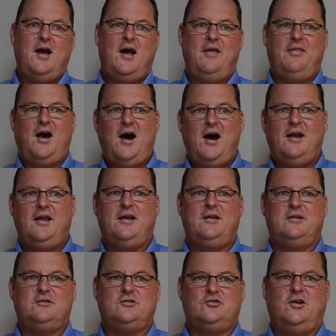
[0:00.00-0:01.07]
and the heartache
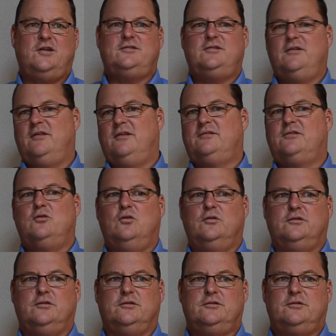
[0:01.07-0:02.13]
and stress that this
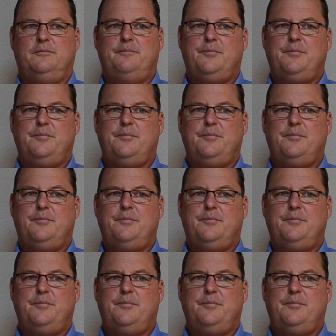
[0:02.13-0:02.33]
causes.